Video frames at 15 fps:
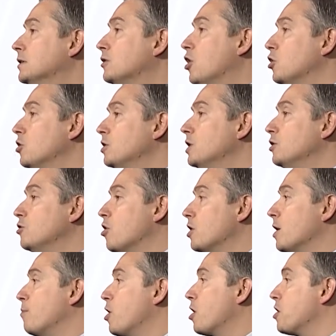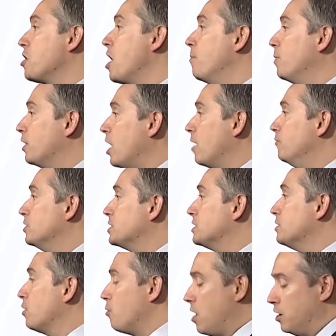not only in North America, but
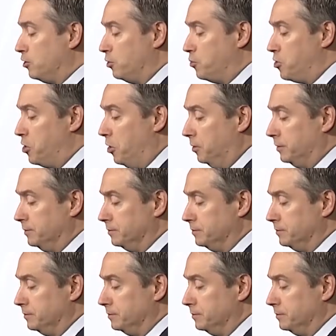obviously around the world.